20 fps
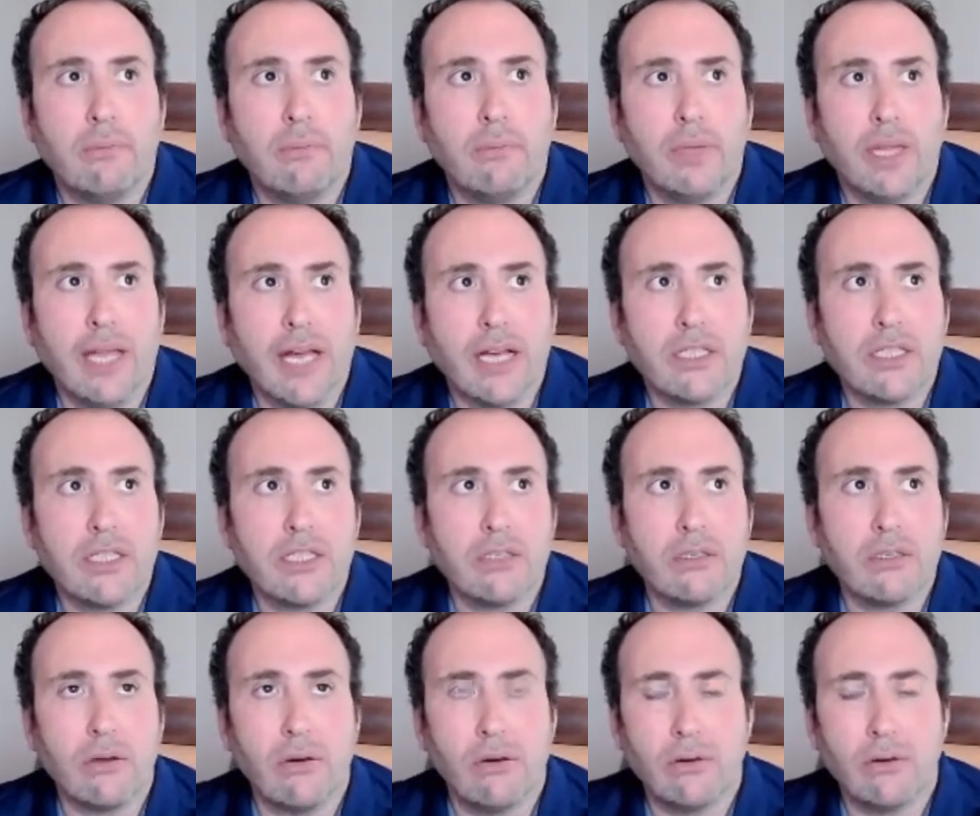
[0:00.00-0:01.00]

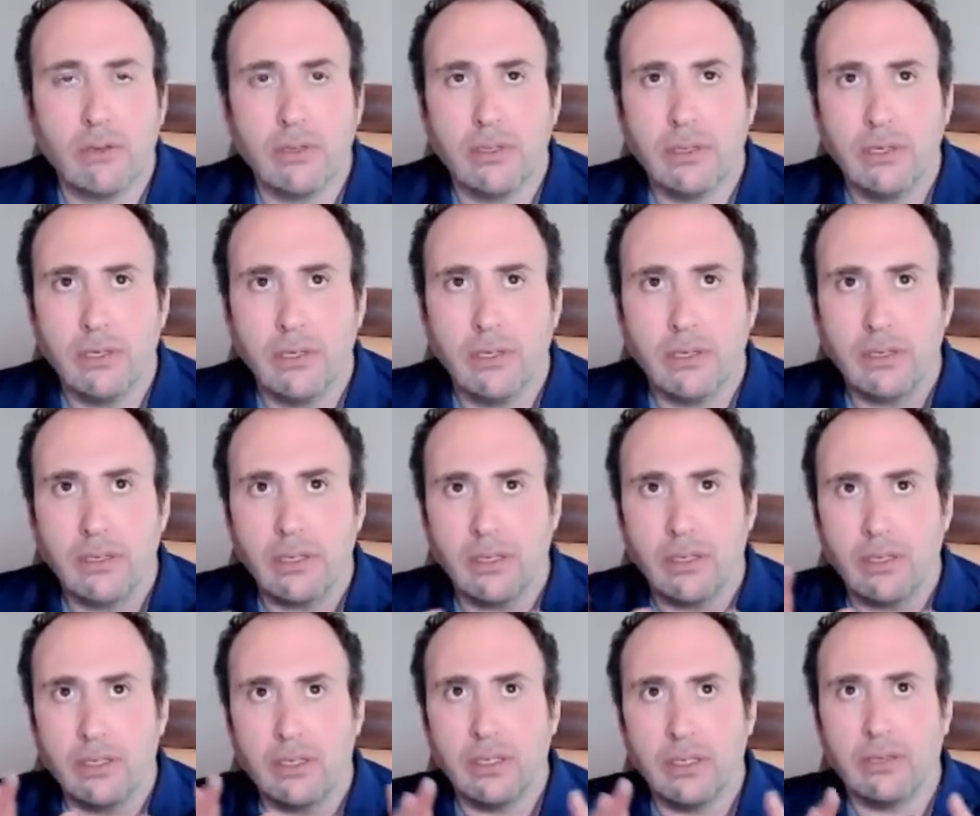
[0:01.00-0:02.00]
Blackstone
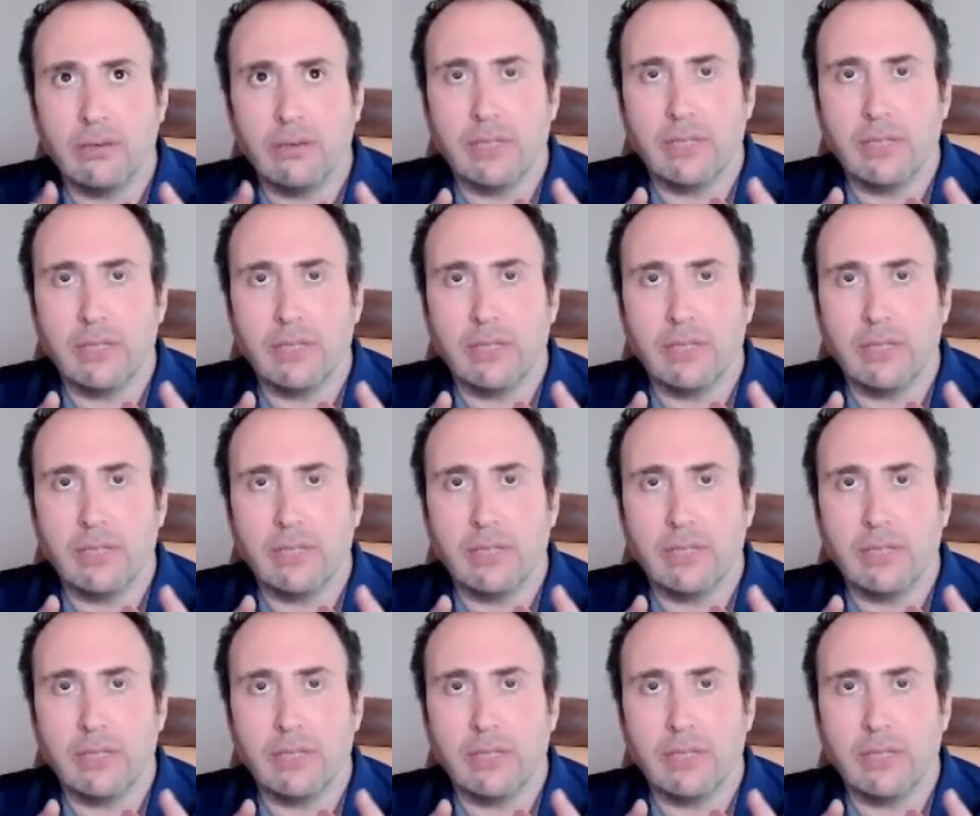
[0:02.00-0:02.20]
you know,